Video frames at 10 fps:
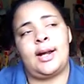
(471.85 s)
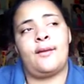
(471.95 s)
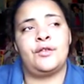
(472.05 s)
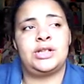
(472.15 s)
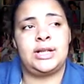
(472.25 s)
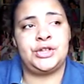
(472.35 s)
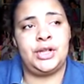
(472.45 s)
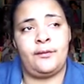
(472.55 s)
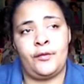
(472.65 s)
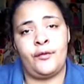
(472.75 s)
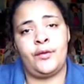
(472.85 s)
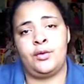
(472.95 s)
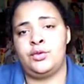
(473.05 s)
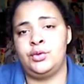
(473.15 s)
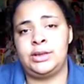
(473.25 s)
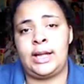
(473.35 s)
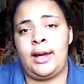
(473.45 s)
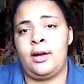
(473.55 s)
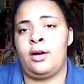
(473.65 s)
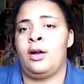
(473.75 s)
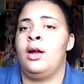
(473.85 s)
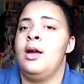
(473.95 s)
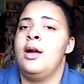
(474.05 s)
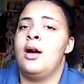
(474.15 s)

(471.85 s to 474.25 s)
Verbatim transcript: conversation if you feel too scared